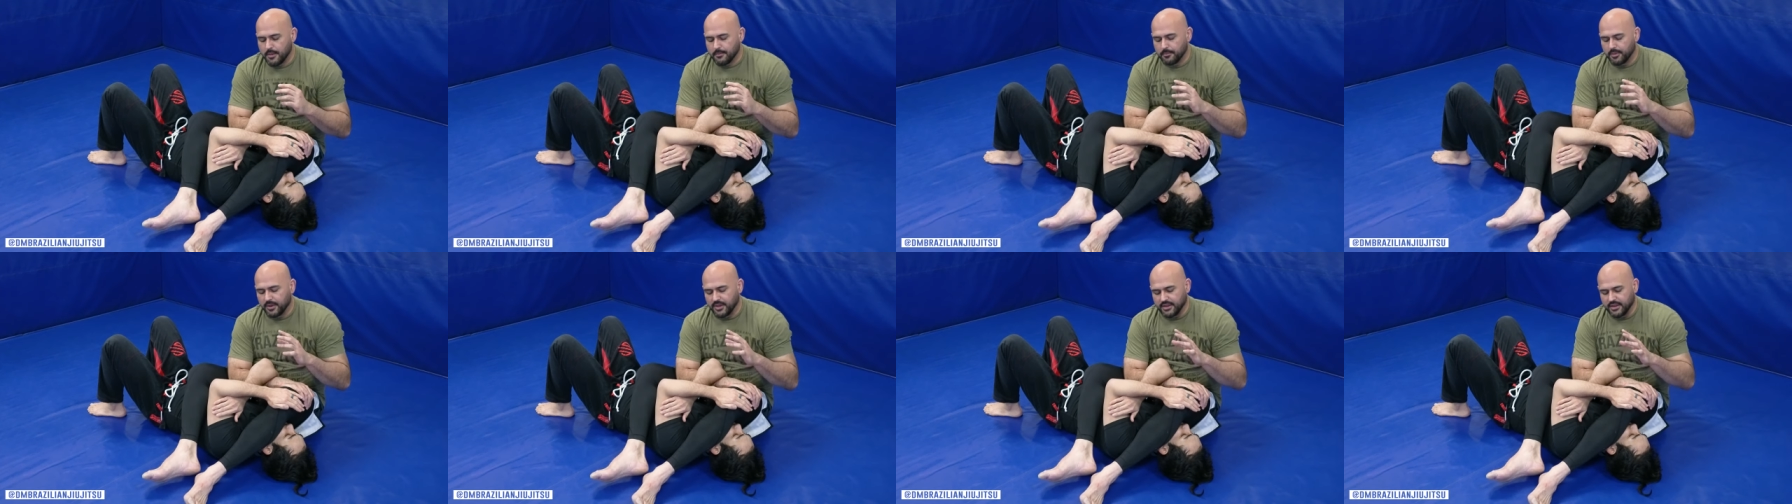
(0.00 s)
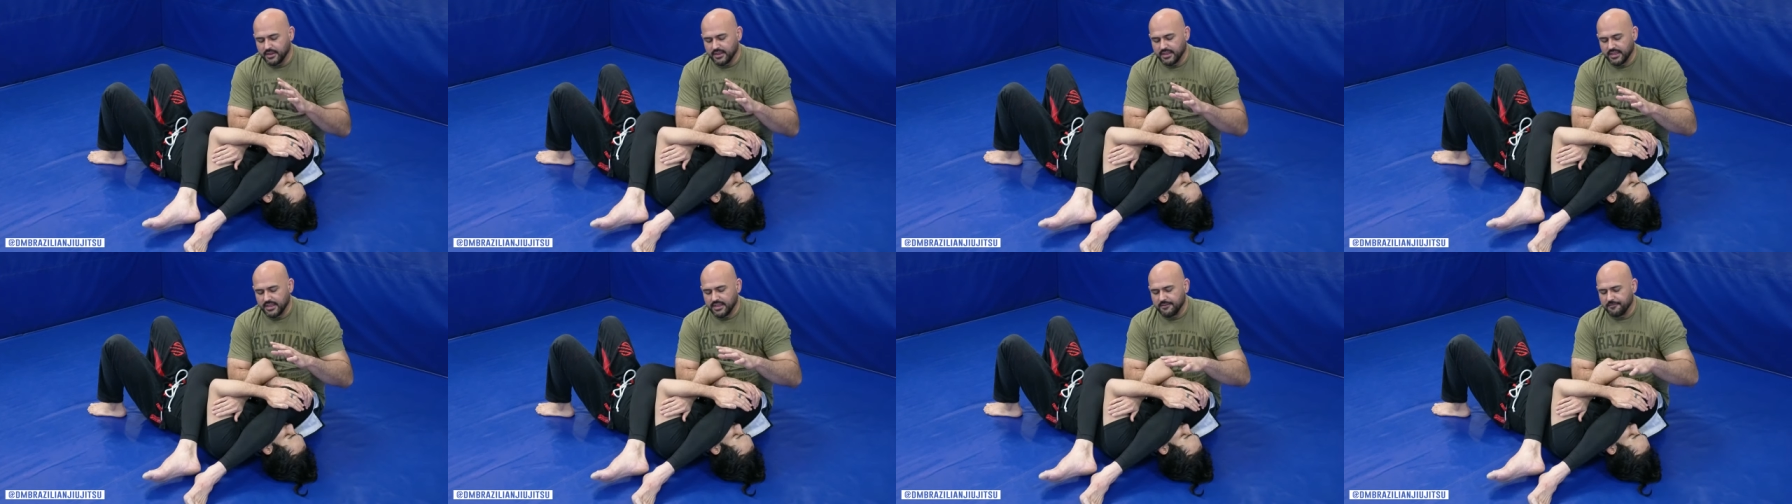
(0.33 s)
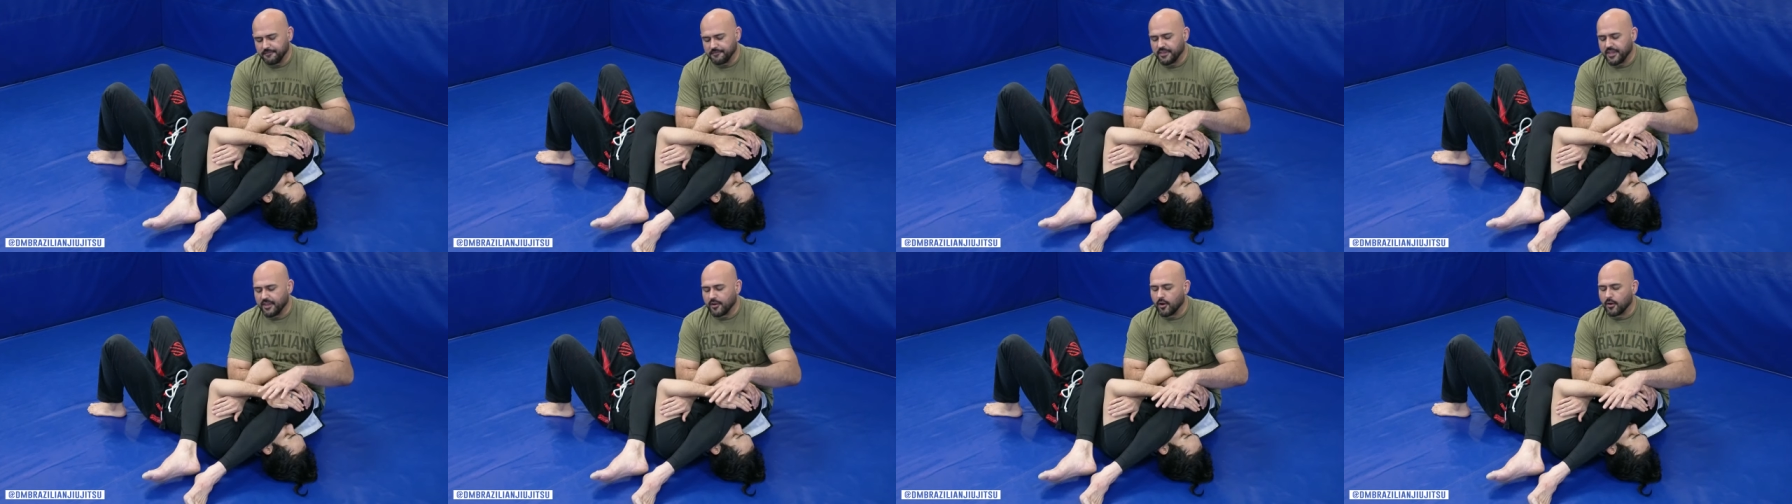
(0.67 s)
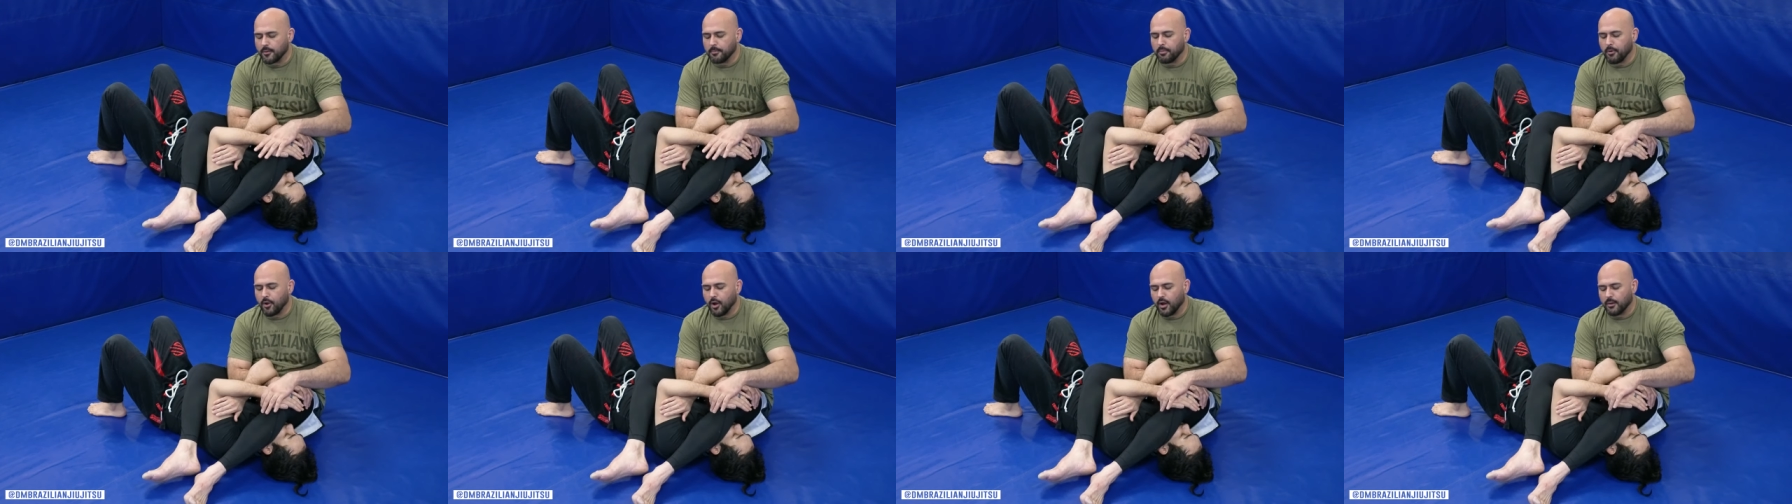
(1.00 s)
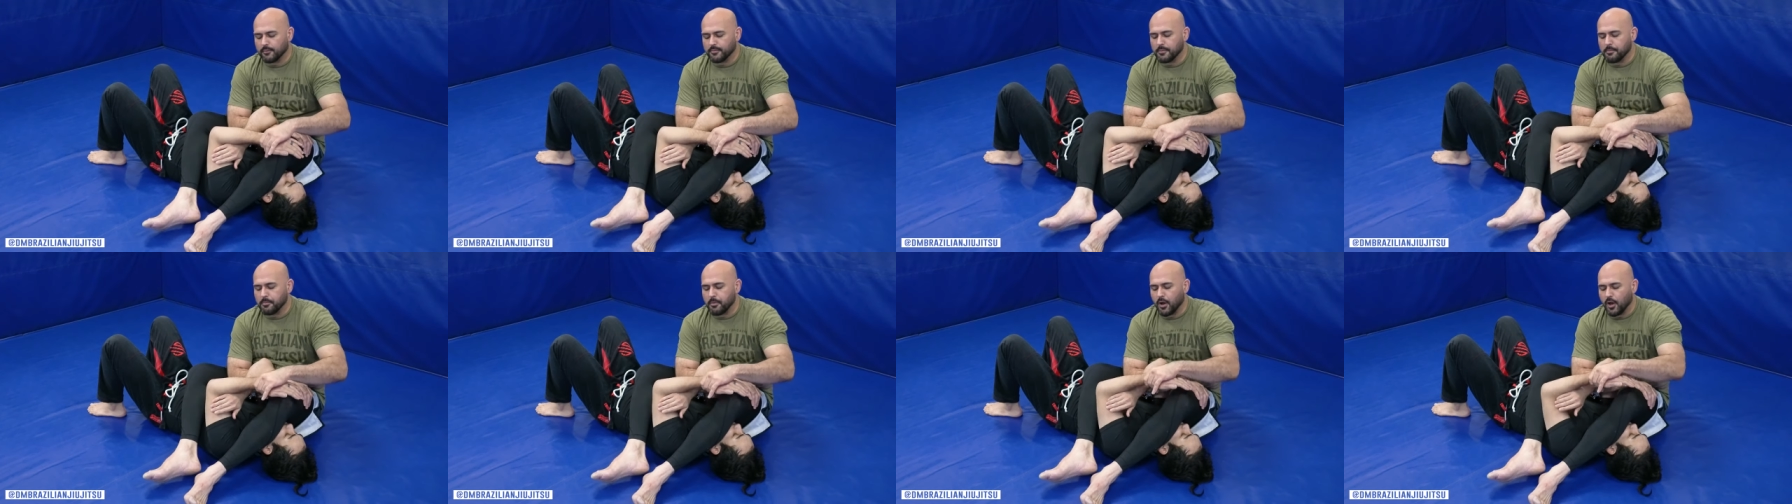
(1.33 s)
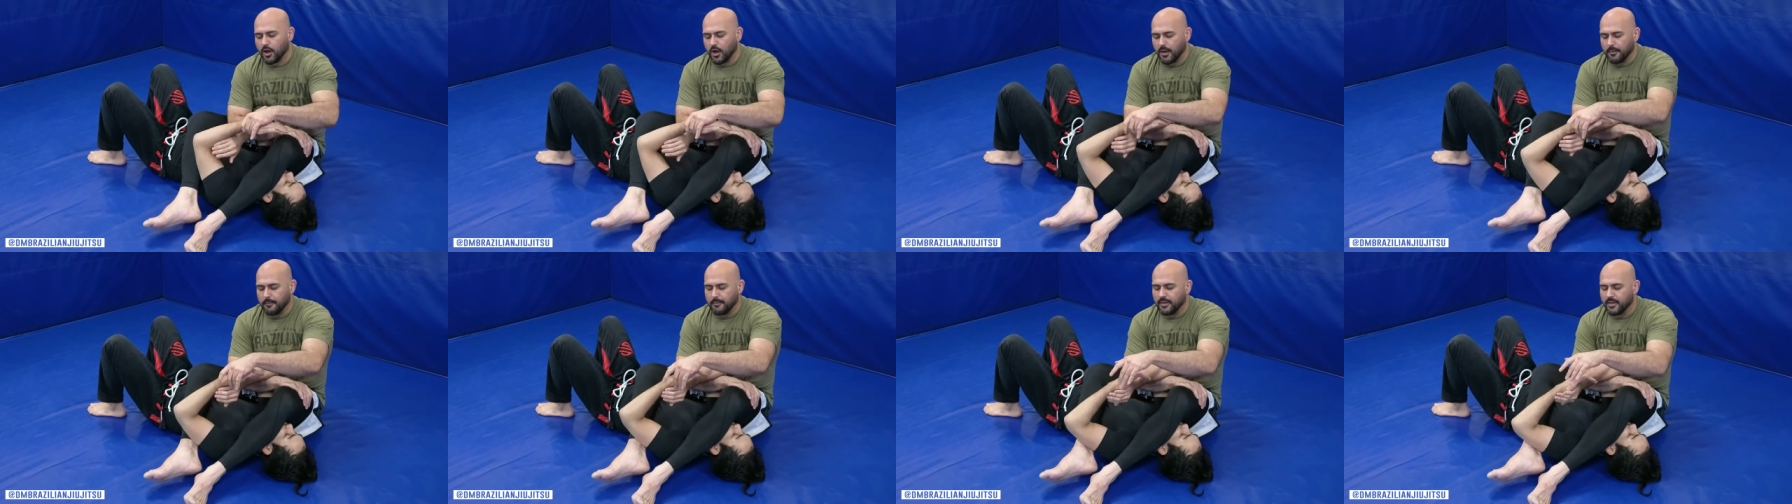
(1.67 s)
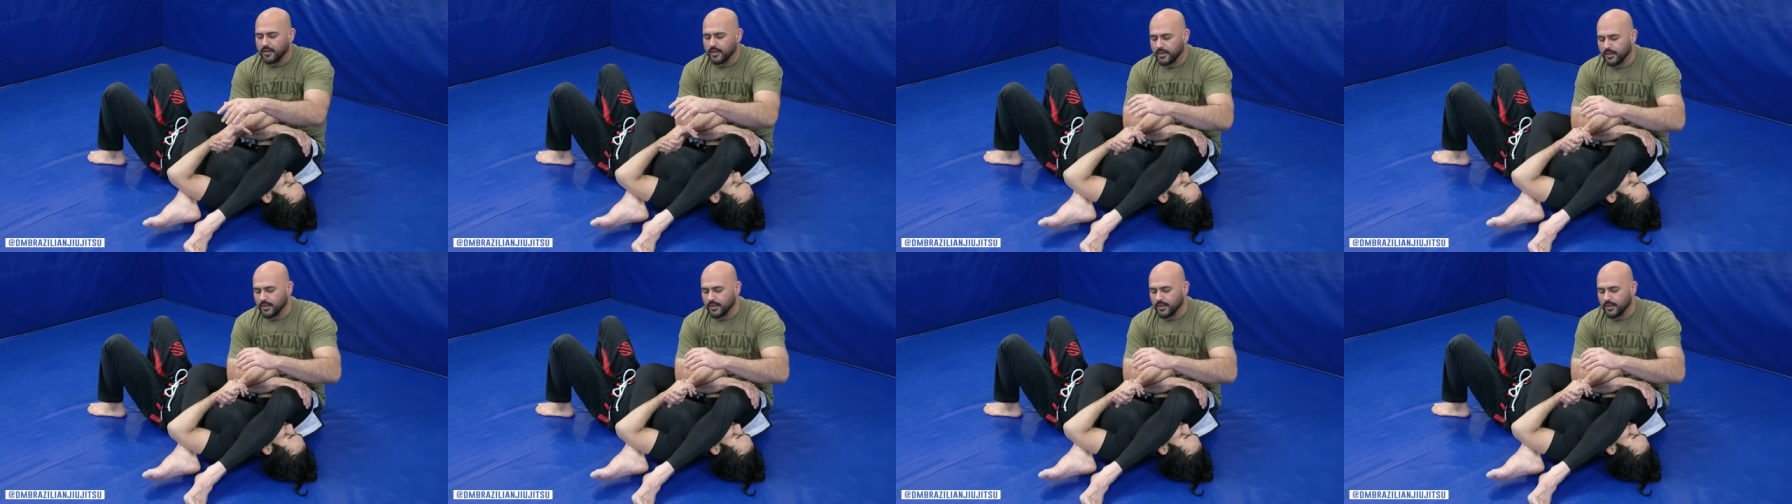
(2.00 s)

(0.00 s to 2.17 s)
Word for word: But if they are palm to palm,